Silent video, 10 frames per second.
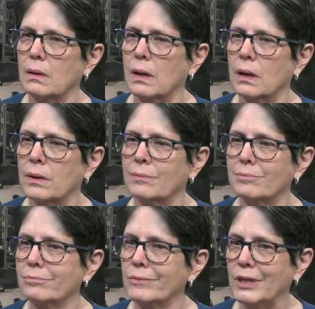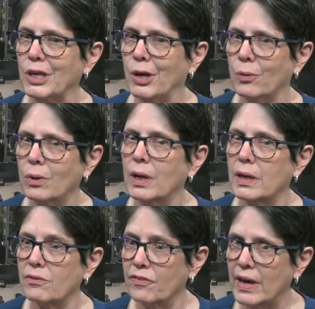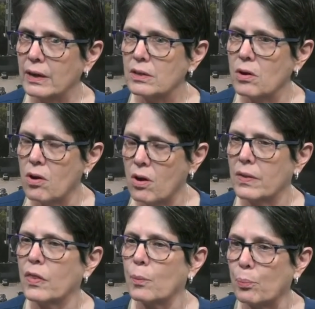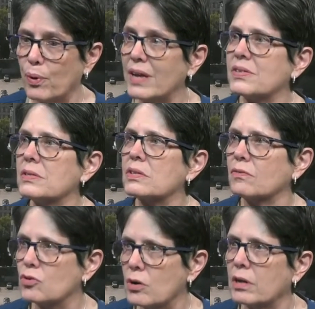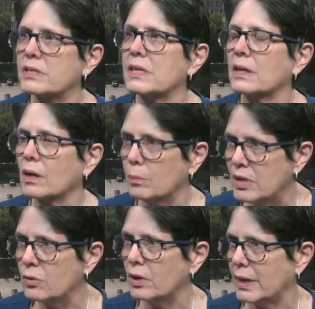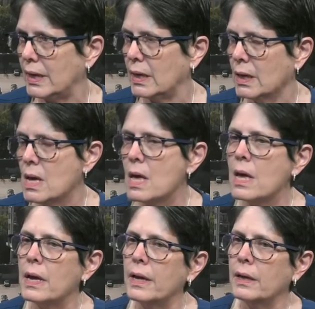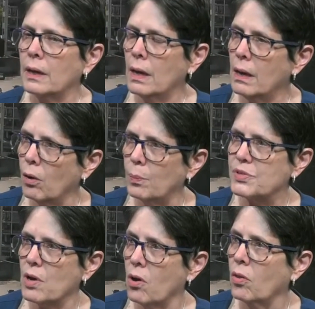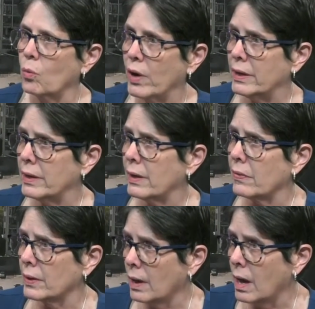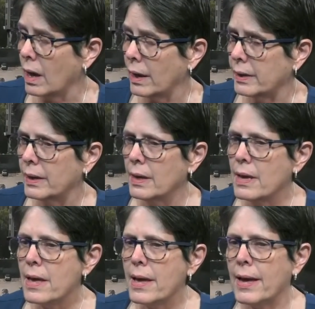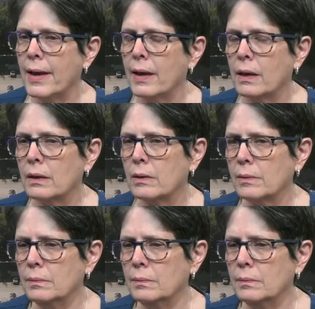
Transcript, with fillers: uh, you know, an effect on the presence of drugs in the community, it helps all the way down the line. And